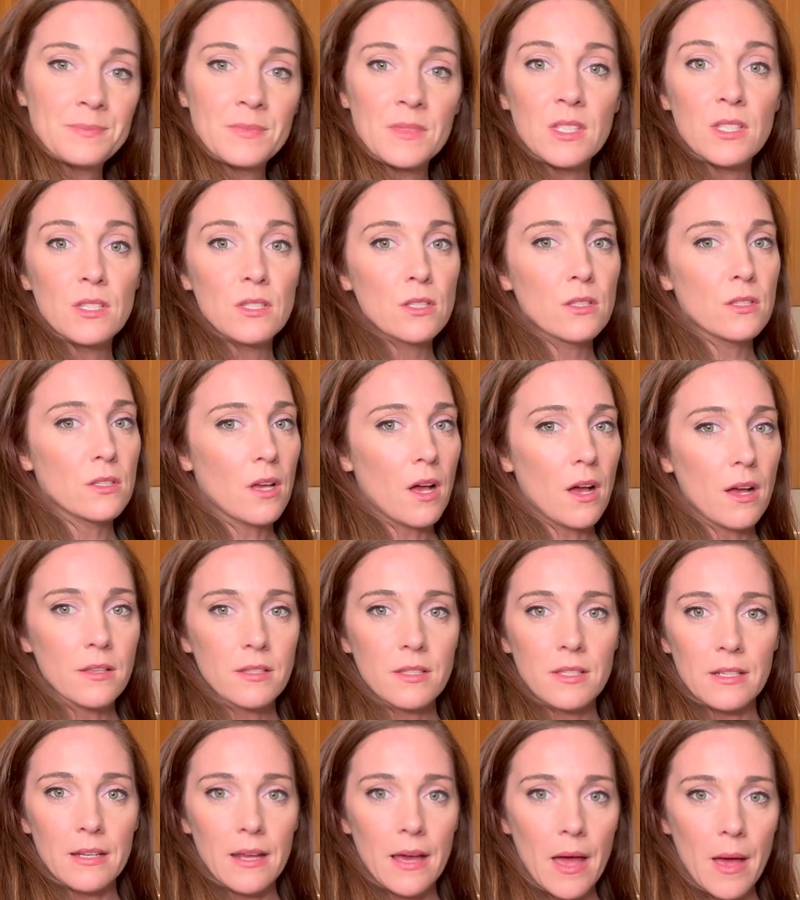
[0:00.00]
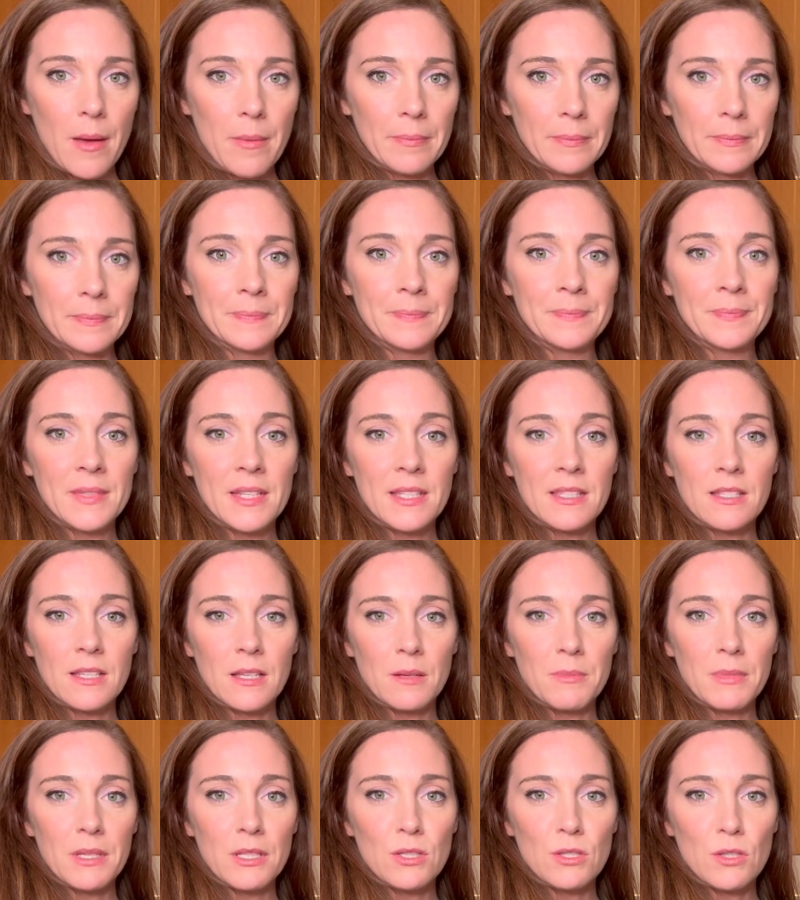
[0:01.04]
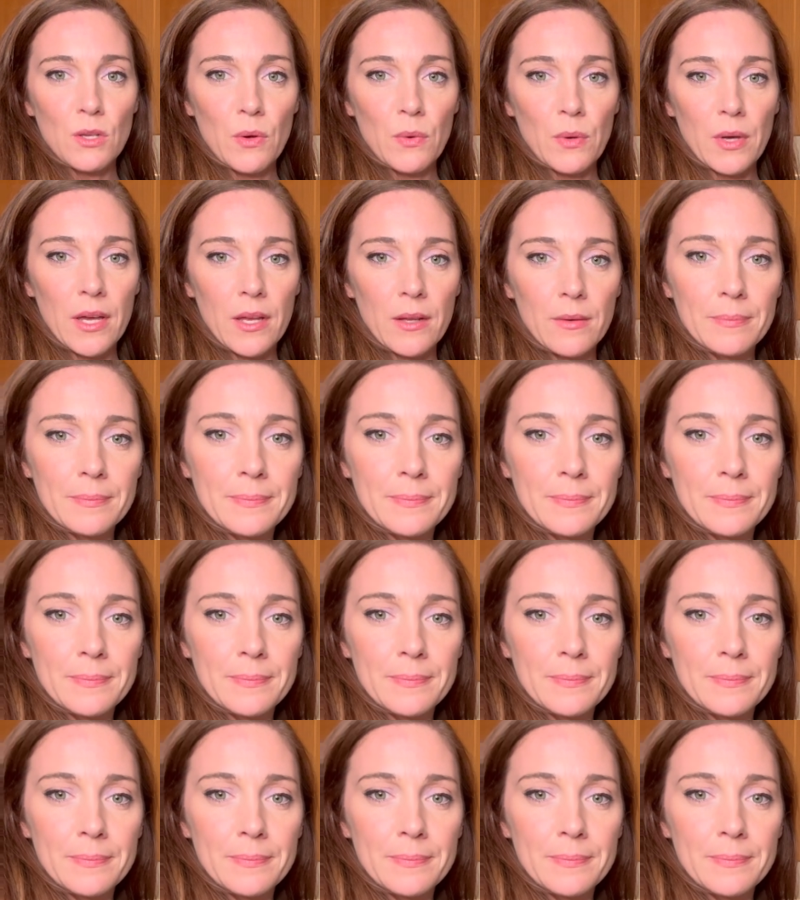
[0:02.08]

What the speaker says: sauce it up. It's gonna be so good.